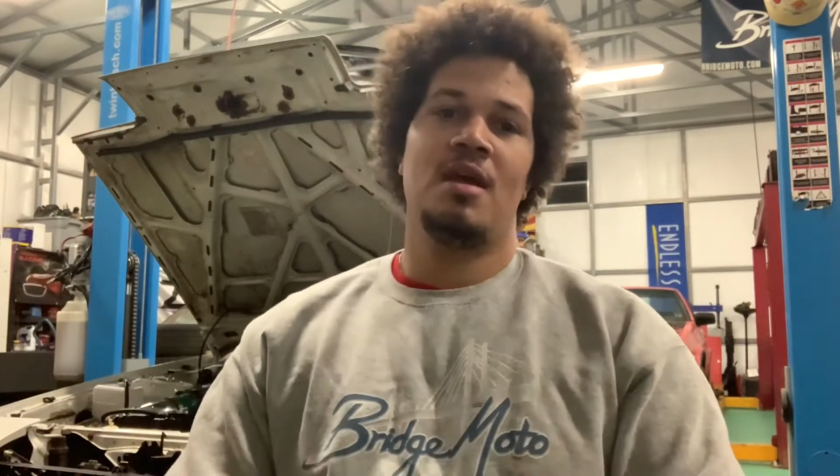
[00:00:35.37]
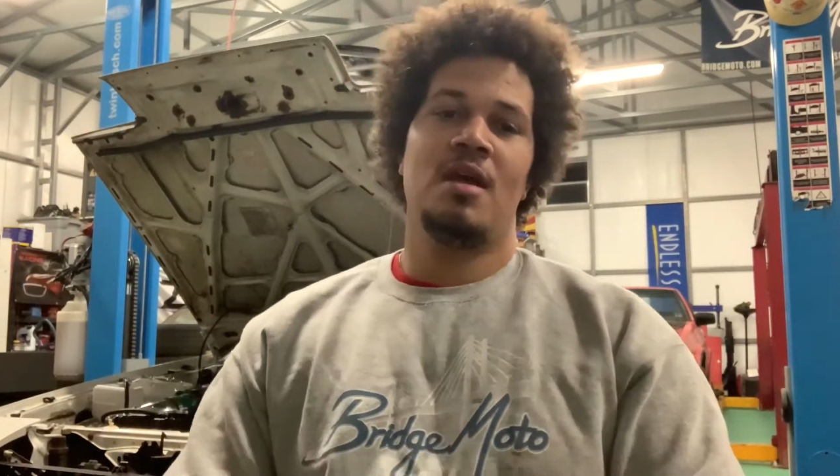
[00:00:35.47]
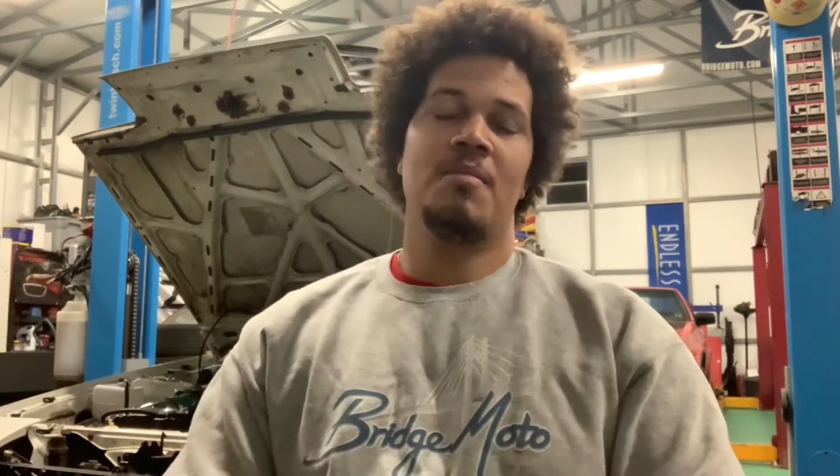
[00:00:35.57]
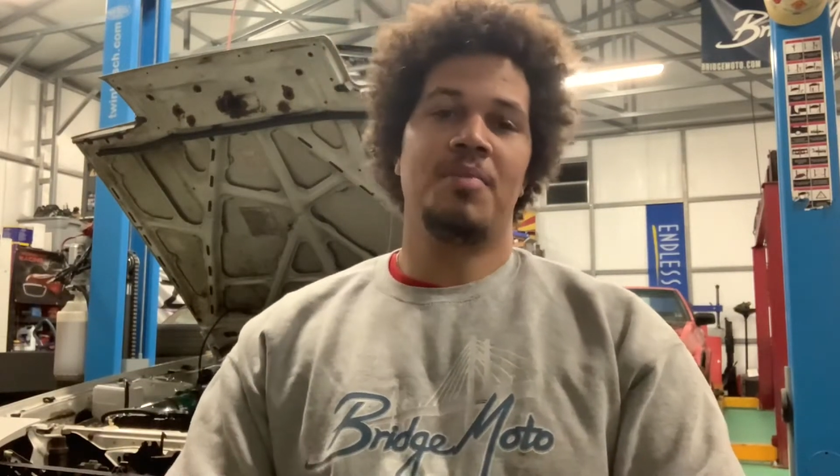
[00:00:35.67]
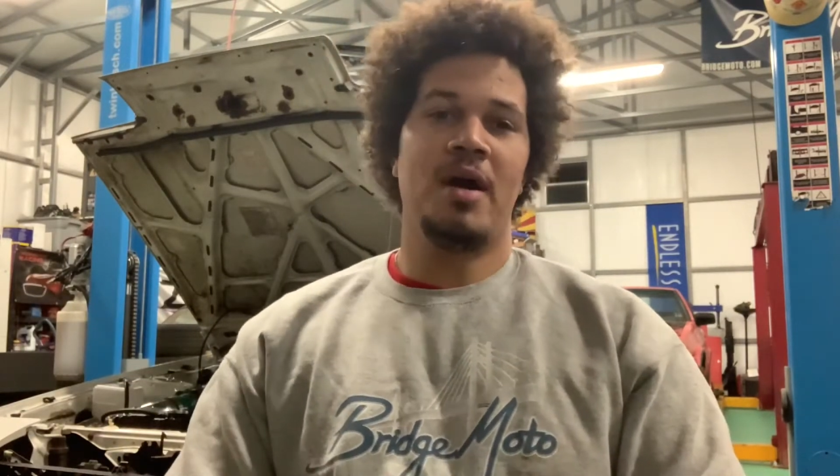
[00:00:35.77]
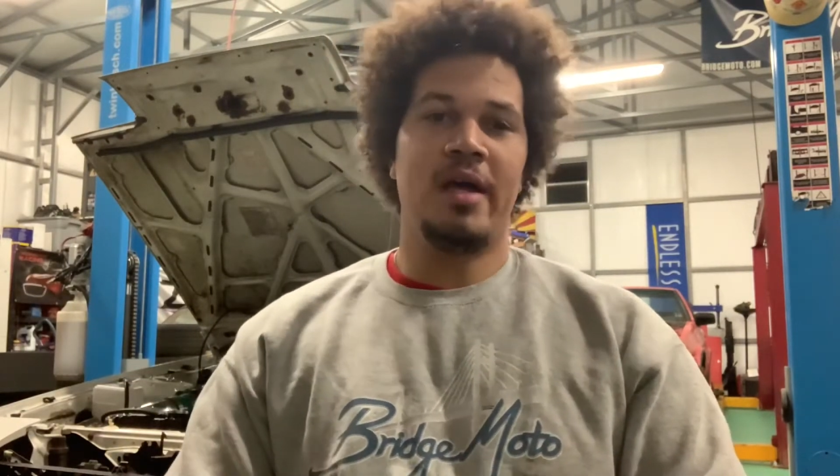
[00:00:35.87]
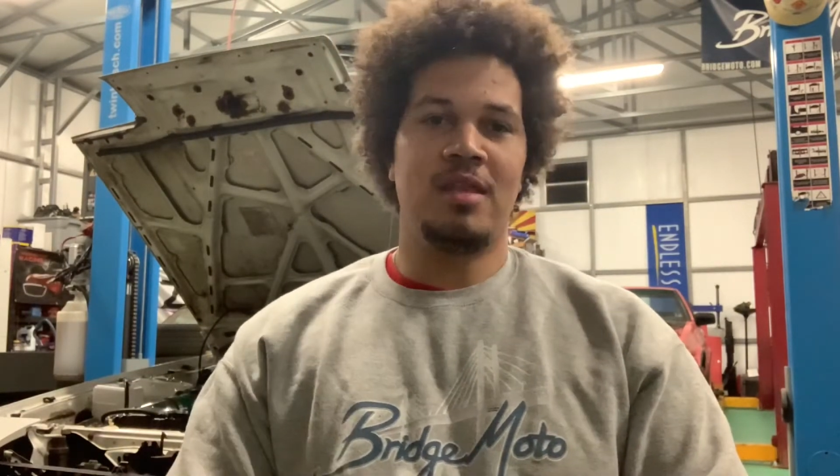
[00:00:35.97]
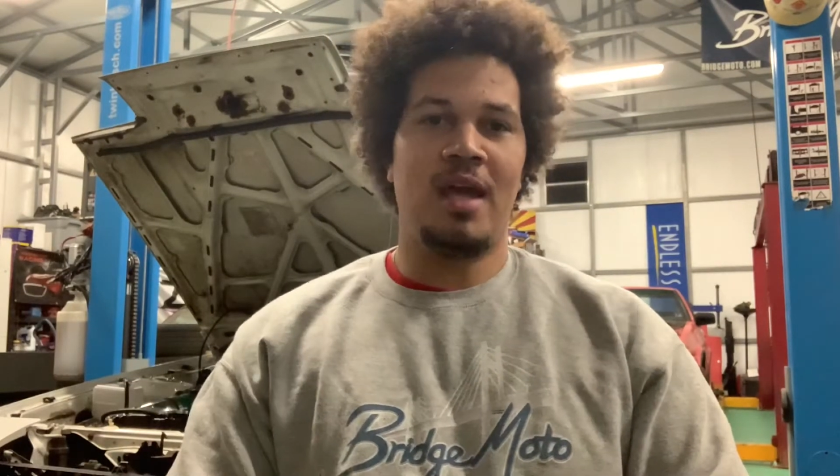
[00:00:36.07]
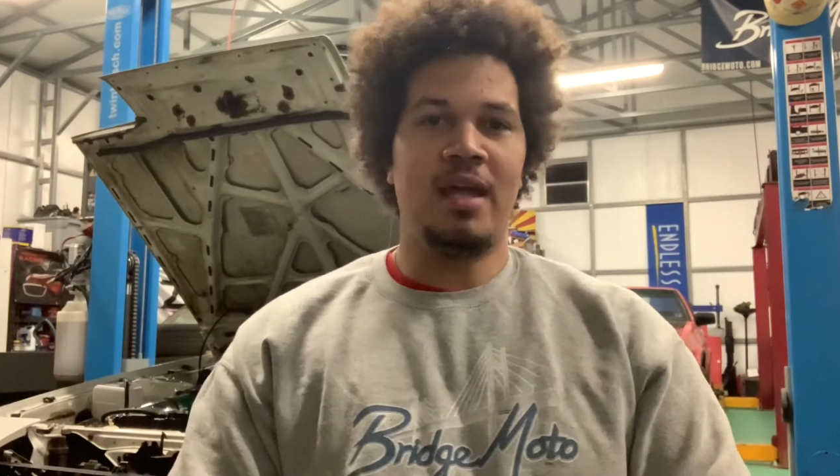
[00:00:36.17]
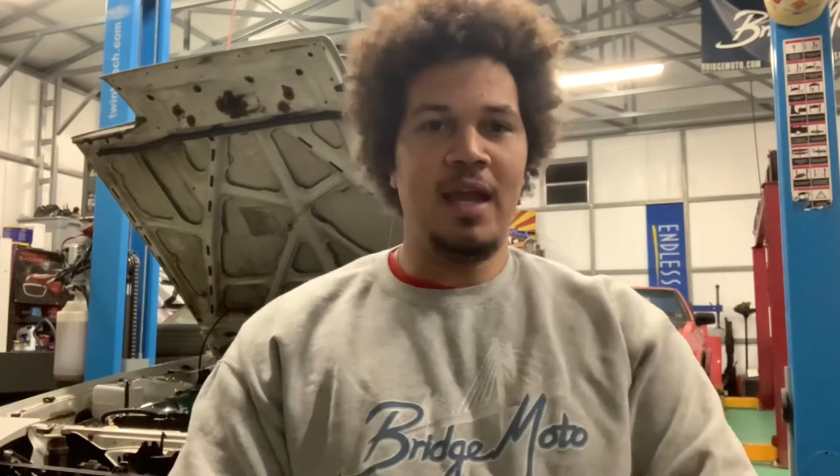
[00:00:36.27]
But the
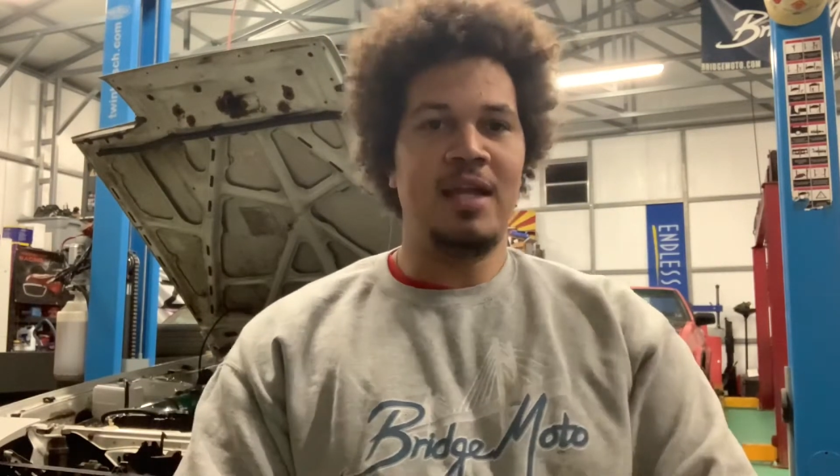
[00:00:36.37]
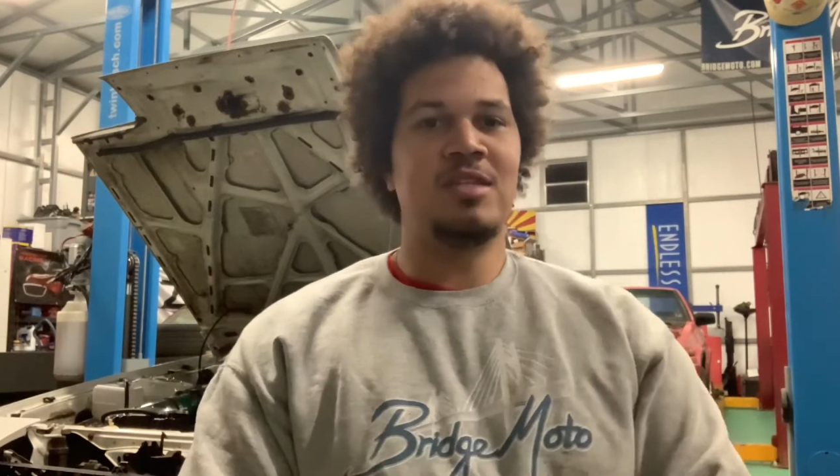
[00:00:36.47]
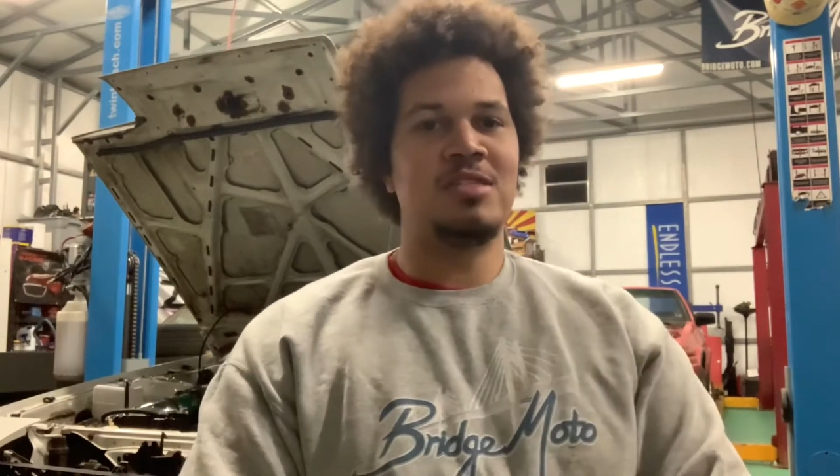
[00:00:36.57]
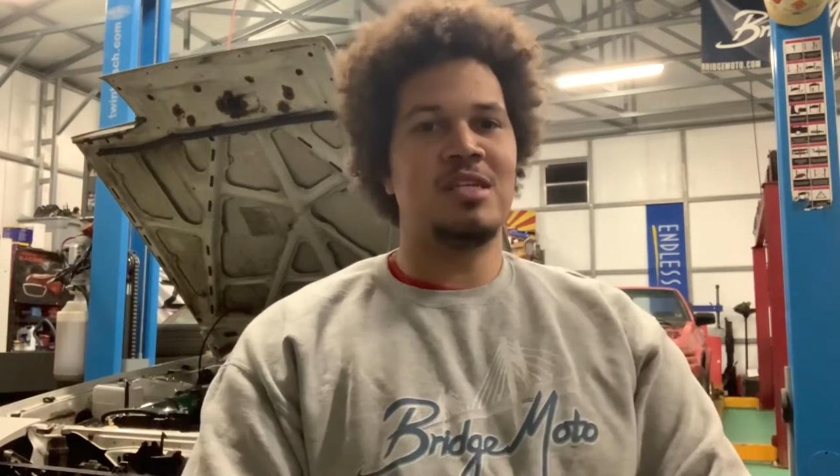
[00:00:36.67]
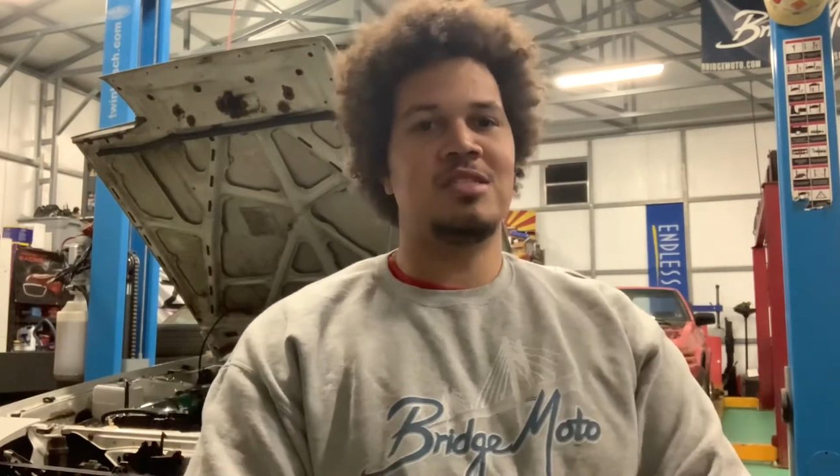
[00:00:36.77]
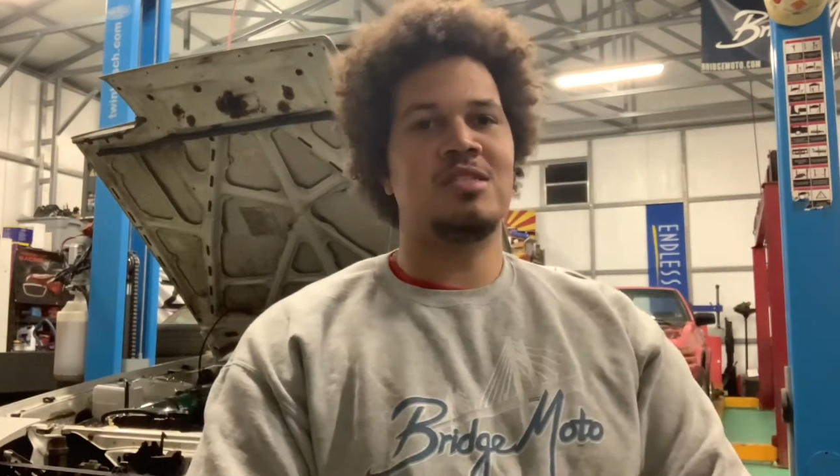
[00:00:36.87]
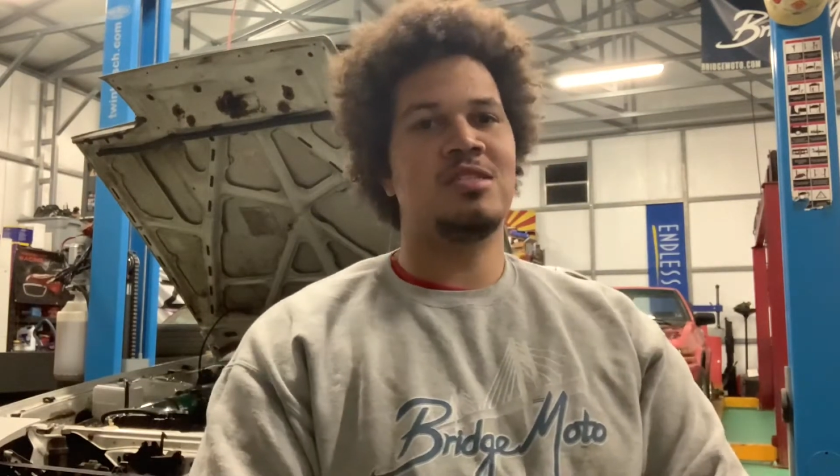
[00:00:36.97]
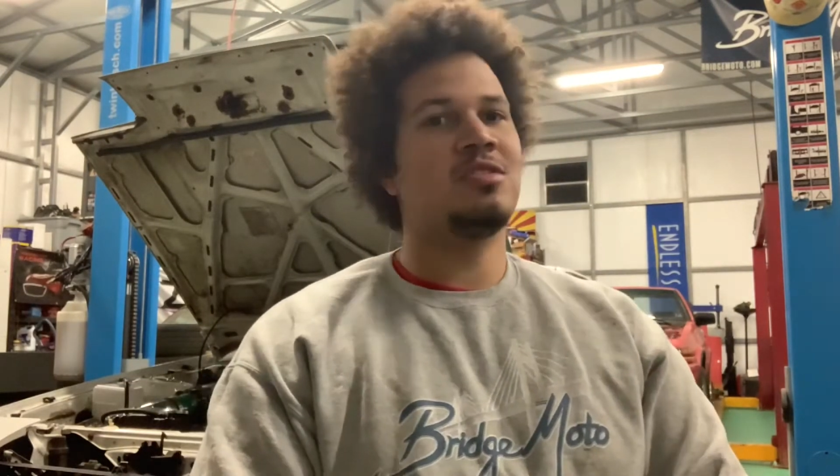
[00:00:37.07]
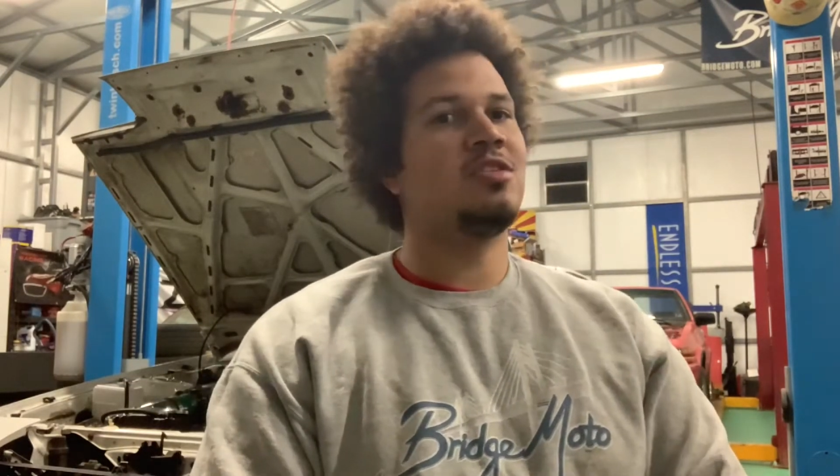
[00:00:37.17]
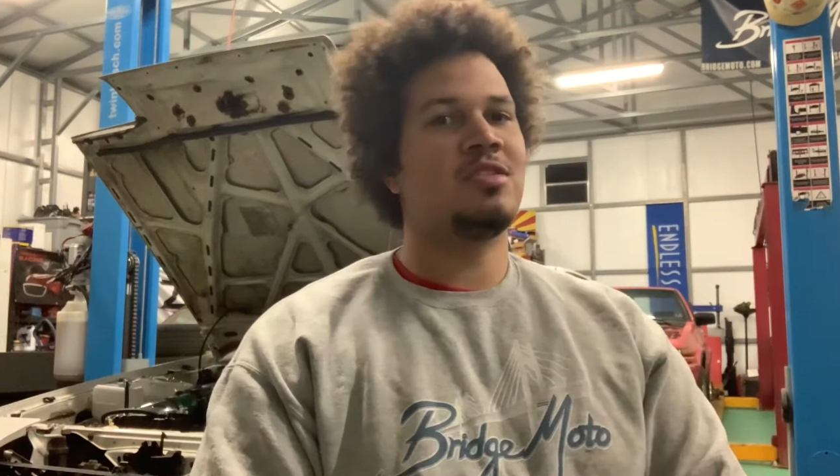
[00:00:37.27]

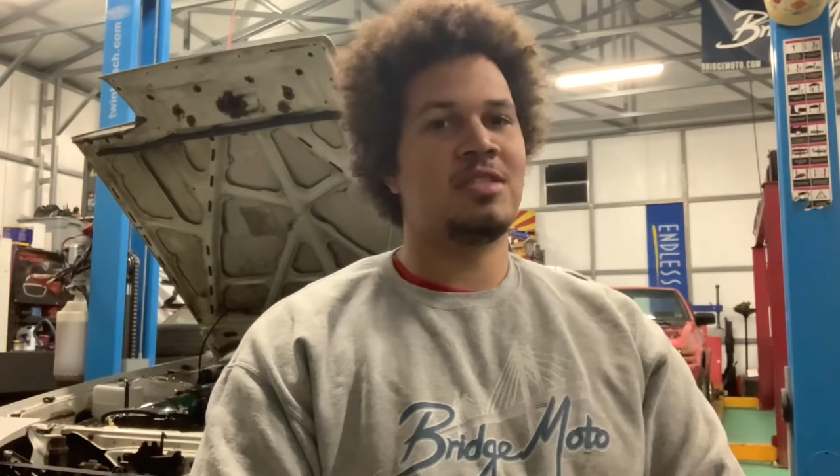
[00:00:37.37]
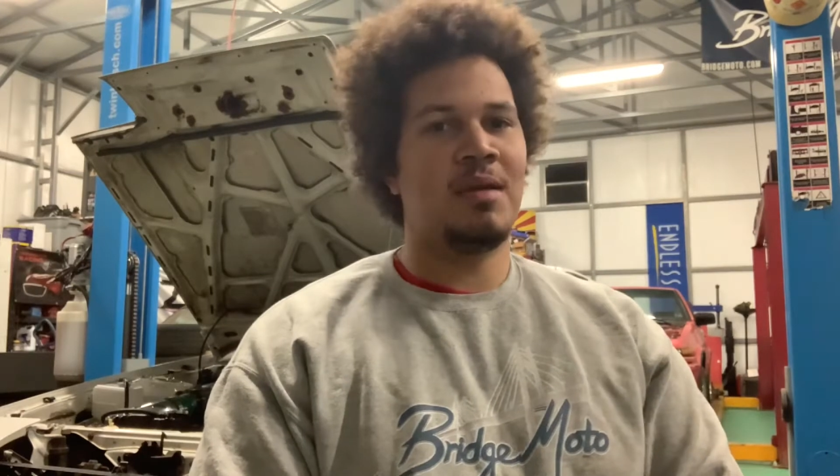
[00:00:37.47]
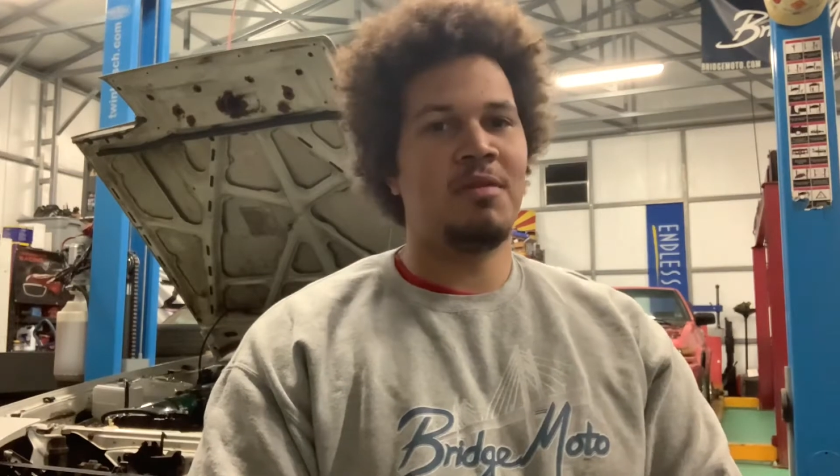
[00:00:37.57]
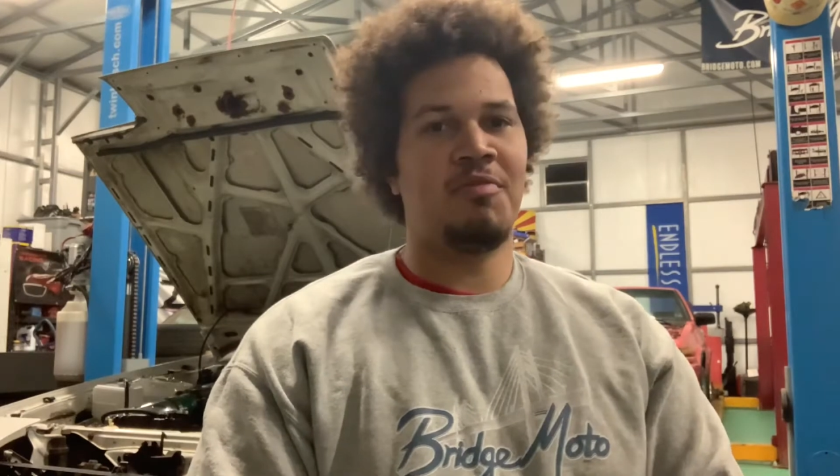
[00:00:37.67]
AE86s just seem to